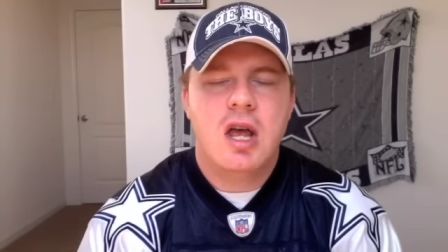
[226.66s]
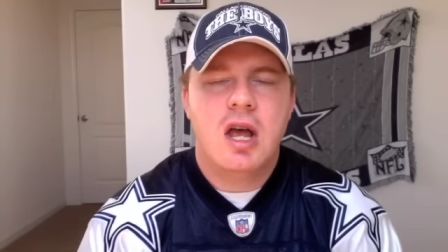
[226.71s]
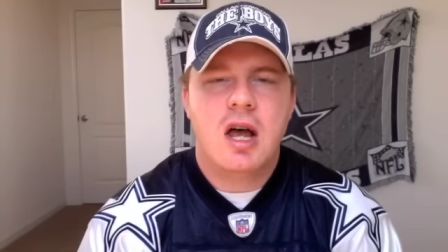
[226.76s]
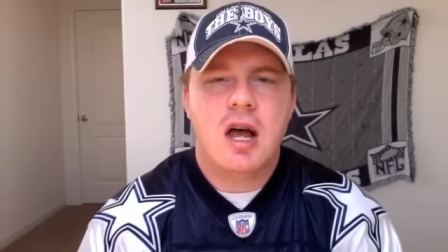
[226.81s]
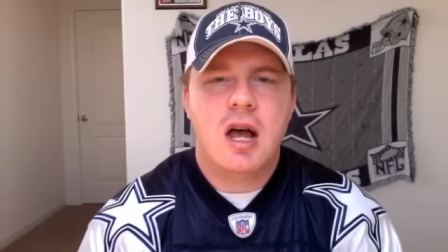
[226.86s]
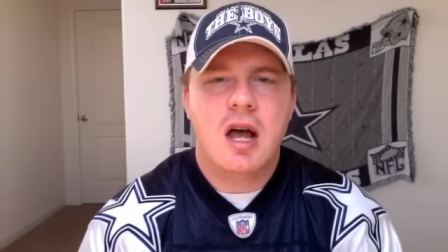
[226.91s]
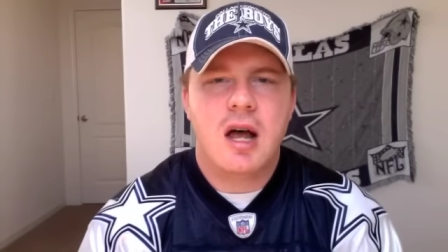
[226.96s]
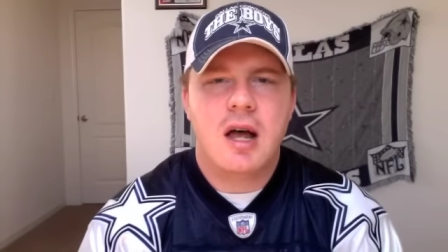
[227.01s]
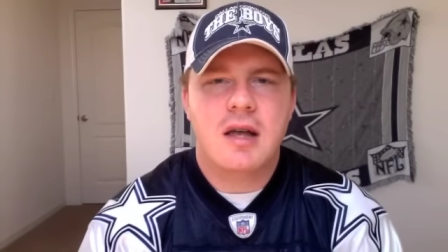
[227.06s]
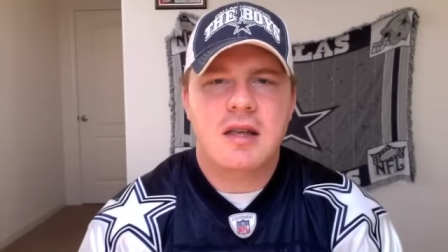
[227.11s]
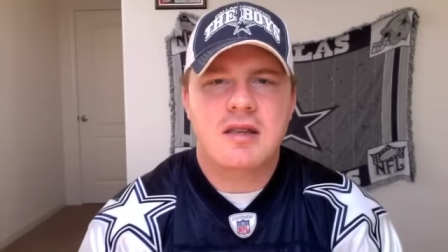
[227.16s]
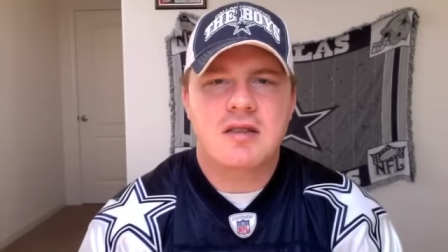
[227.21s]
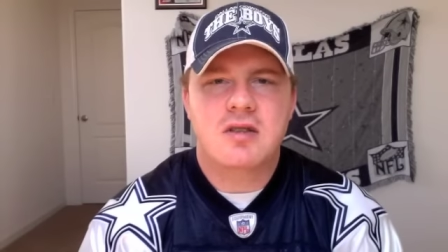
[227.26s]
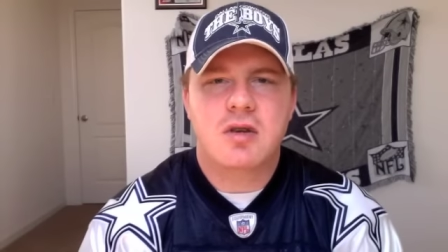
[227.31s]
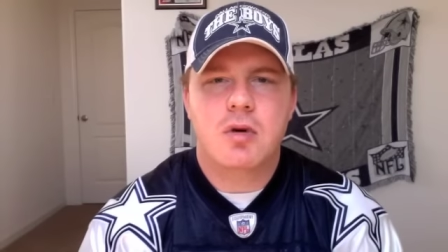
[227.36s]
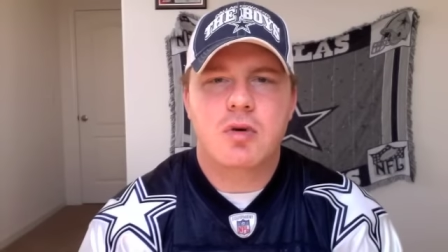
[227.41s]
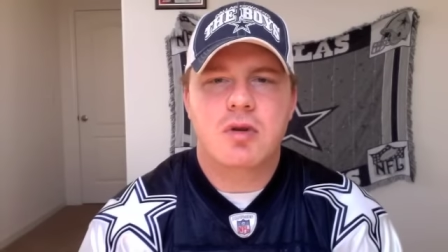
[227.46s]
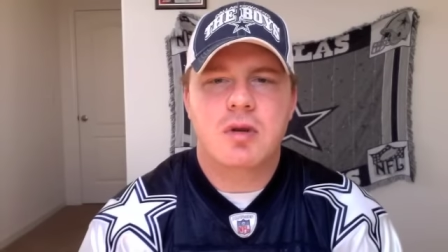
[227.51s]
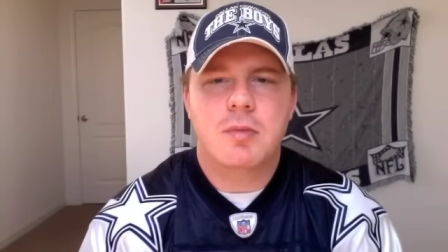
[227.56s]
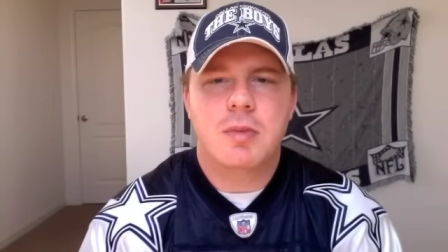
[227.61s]
uh, is
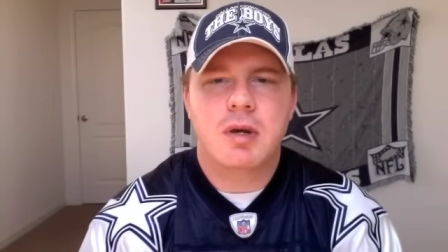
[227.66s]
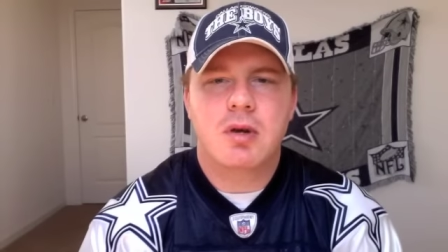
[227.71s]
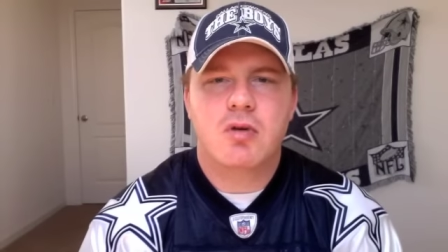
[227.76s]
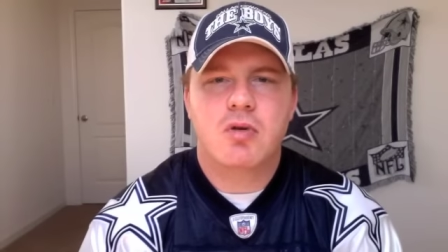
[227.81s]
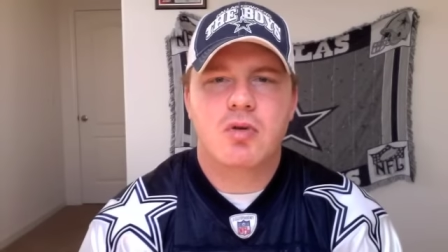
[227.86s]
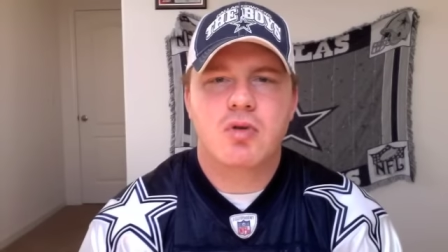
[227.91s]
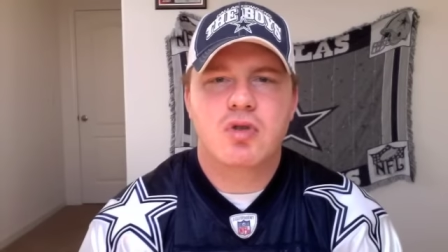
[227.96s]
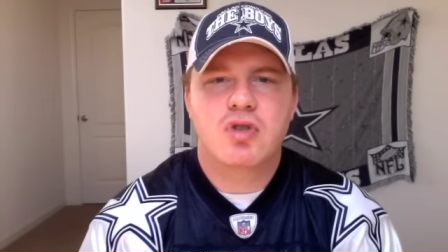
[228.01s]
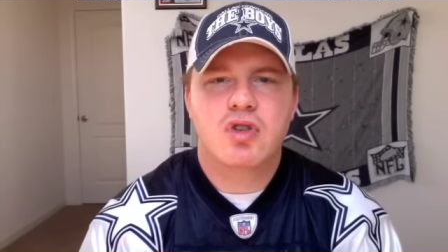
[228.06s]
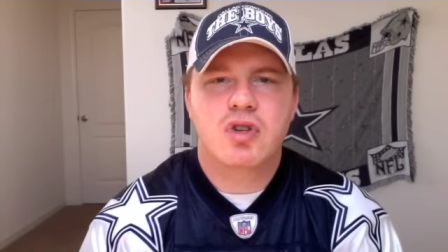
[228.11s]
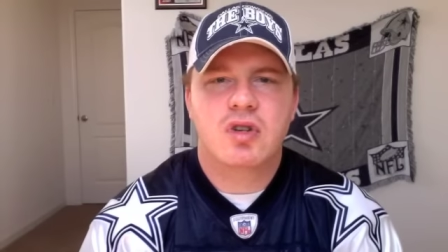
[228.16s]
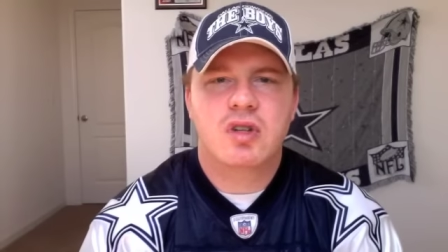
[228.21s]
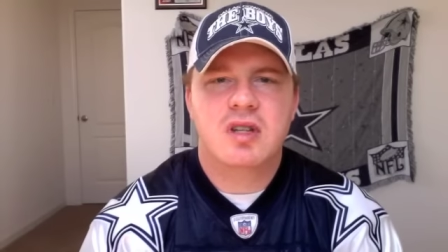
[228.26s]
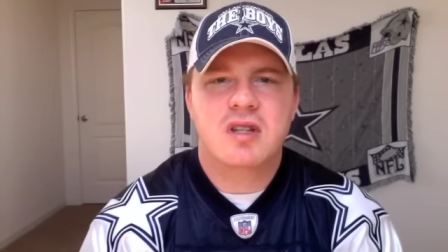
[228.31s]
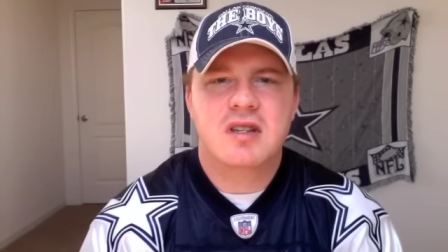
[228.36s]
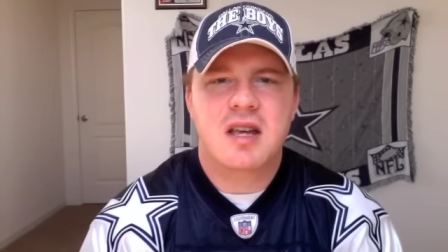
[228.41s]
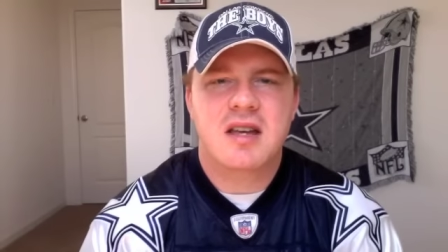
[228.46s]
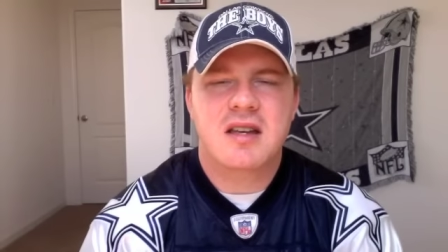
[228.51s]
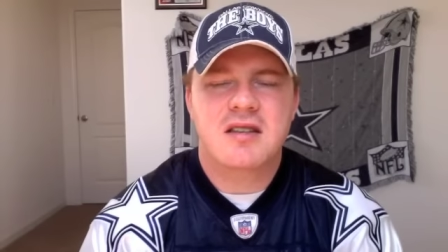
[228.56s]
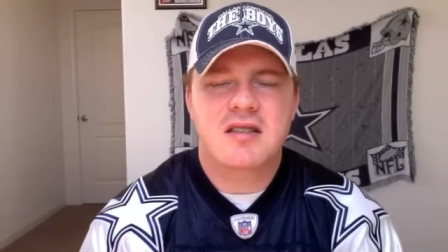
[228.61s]
going to be crucial.
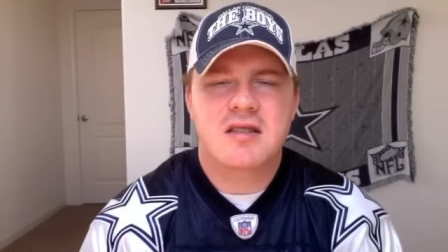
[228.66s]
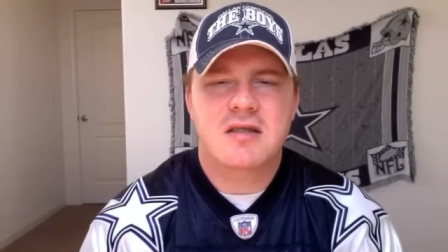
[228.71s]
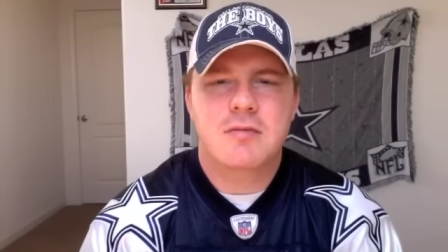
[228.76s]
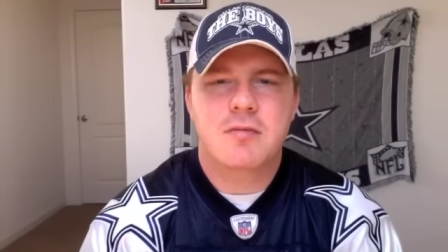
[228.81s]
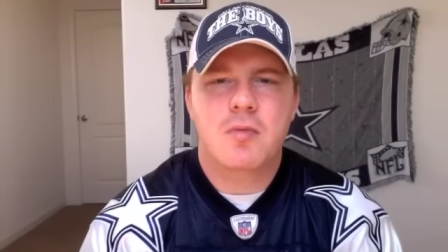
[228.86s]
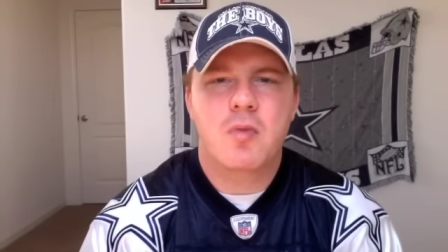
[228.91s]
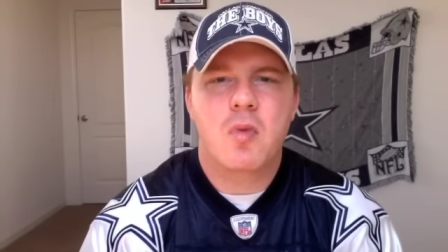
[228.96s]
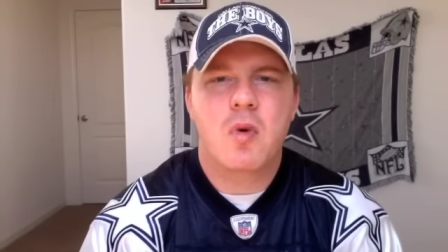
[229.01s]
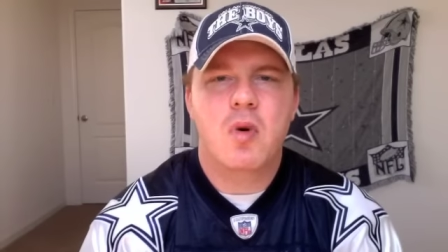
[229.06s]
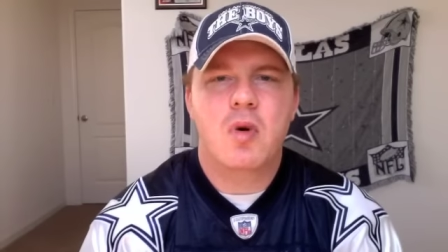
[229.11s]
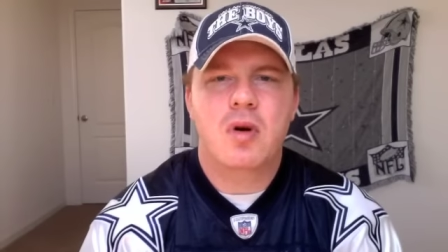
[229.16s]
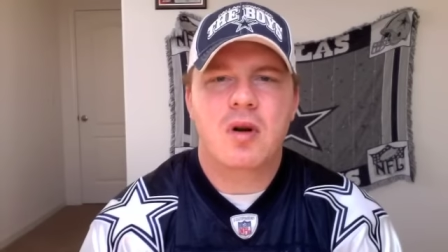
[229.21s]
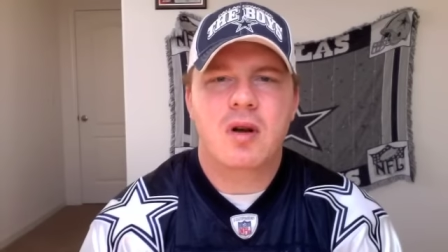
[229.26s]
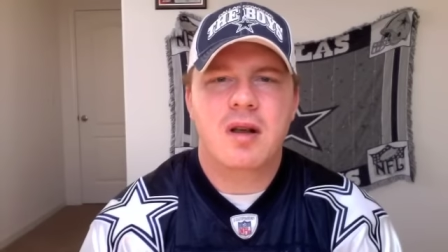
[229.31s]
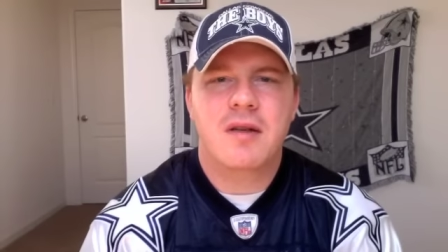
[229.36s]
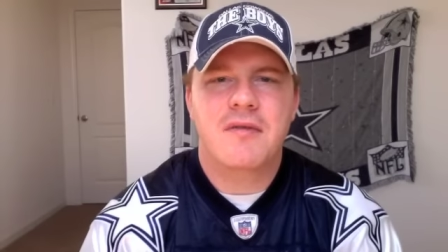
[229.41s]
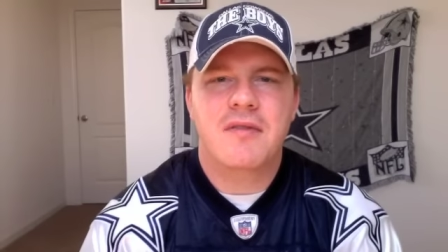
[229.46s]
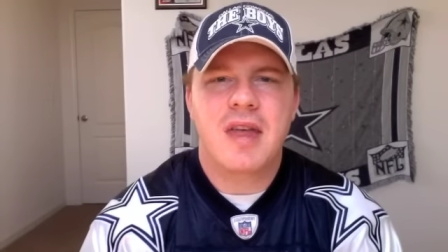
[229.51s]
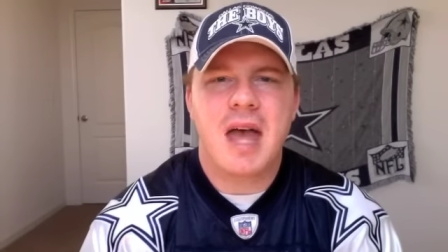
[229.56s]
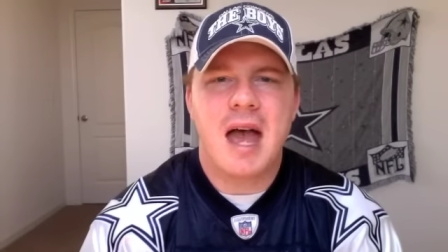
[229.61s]
This guy is more
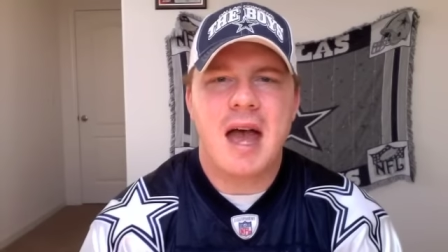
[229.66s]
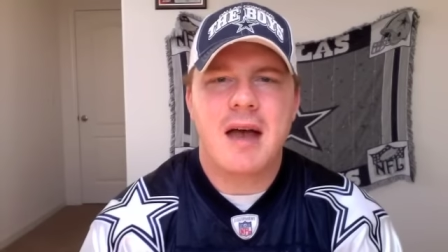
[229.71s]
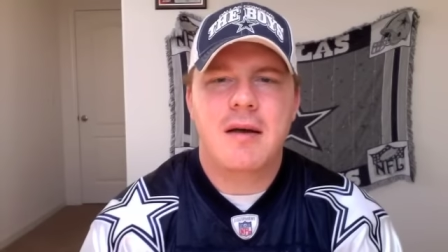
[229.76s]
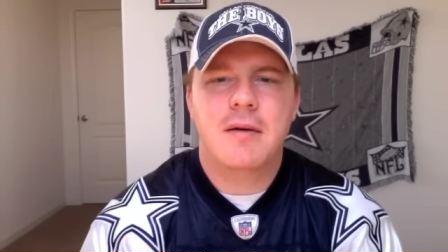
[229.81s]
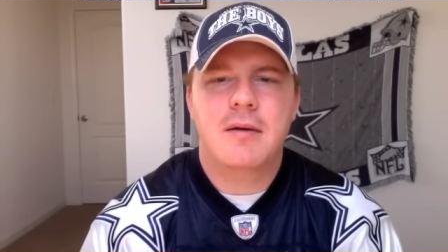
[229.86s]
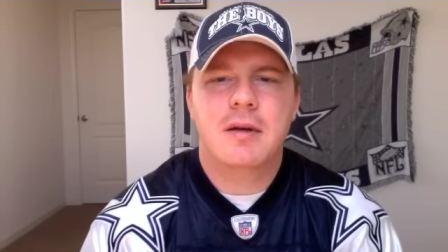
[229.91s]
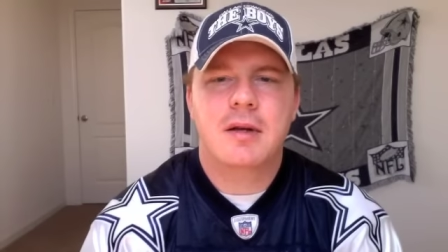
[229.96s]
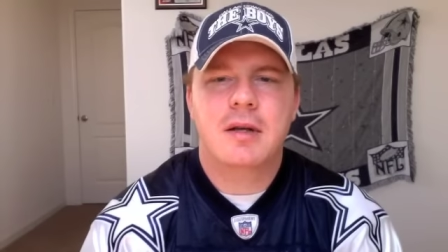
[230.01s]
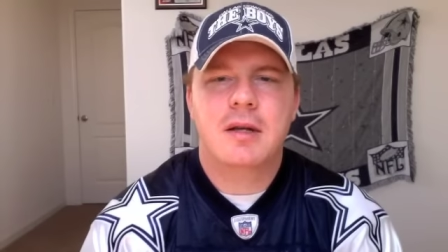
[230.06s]
of that